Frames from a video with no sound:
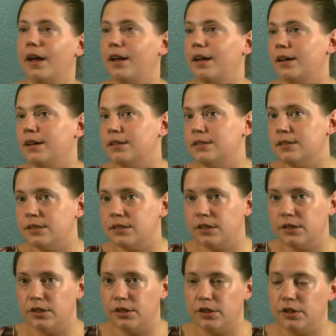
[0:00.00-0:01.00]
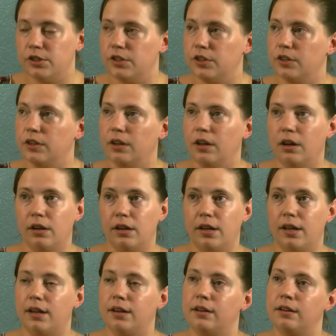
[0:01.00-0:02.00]
And
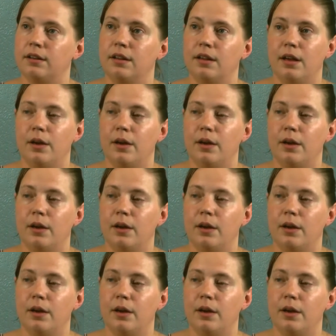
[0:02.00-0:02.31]
again,